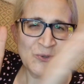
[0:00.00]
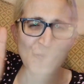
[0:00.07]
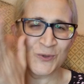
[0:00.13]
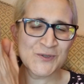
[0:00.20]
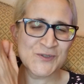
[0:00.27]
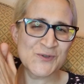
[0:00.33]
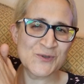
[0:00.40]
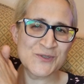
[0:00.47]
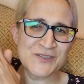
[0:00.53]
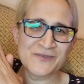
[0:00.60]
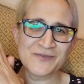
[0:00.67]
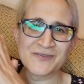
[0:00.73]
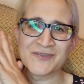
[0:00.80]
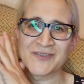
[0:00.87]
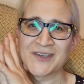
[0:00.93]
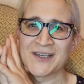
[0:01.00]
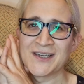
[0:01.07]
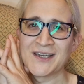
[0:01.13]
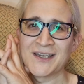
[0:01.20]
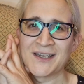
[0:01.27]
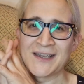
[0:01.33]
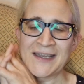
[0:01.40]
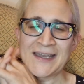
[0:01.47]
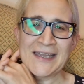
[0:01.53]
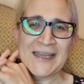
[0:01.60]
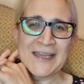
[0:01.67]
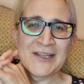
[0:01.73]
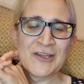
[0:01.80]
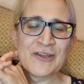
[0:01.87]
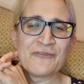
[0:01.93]
all sorts of
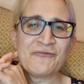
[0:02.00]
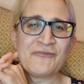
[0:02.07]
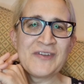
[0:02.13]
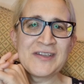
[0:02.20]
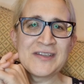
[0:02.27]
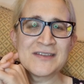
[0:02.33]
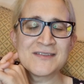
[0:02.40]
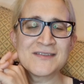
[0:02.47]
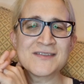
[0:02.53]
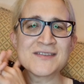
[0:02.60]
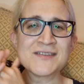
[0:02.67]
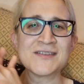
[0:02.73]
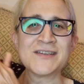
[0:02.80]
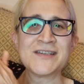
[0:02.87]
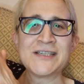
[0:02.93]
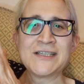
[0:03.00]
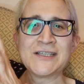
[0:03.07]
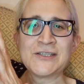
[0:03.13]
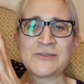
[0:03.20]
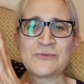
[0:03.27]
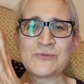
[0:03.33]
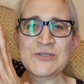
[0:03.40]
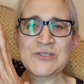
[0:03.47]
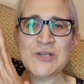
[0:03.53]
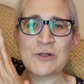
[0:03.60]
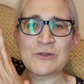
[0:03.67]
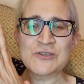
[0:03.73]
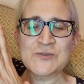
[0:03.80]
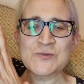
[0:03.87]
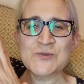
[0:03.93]
inconvenient
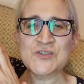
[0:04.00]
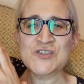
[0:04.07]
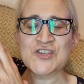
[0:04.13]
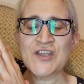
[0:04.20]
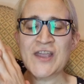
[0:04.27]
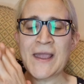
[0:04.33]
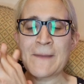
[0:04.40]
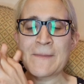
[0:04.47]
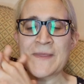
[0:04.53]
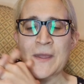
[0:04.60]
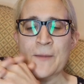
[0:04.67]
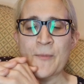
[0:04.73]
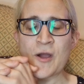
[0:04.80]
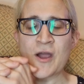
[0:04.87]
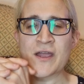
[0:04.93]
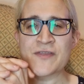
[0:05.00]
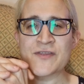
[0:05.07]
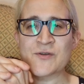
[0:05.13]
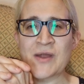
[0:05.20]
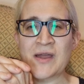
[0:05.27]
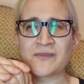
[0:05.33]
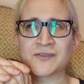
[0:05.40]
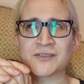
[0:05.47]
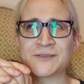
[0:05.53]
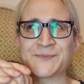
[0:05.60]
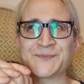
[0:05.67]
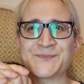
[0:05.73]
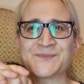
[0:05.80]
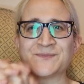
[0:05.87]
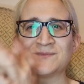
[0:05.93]
results which came thereby and thereafter.
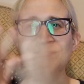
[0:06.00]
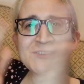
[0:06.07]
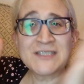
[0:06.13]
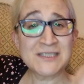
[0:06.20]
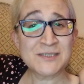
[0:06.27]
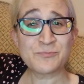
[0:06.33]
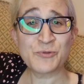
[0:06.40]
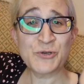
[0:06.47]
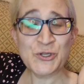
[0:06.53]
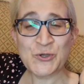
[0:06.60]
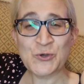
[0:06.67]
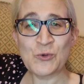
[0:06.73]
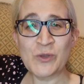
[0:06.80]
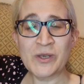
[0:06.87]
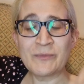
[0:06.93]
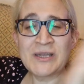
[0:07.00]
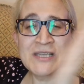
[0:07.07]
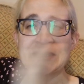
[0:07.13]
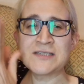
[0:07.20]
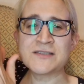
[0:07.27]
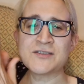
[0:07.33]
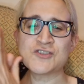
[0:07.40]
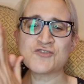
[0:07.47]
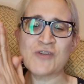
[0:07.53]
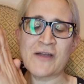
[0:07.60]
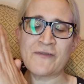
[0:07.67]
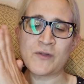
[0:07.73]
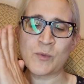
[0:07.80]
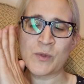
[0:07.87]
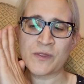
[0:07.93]
So it's pretty cool and amazing to
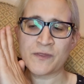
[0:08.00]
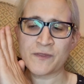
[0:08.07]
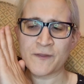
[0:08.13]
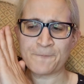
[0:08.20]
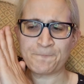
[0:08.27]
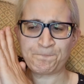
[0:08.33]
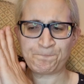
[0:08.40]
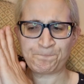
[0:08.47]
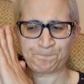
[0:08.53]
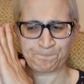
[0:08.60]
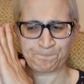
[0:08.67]
travel with um,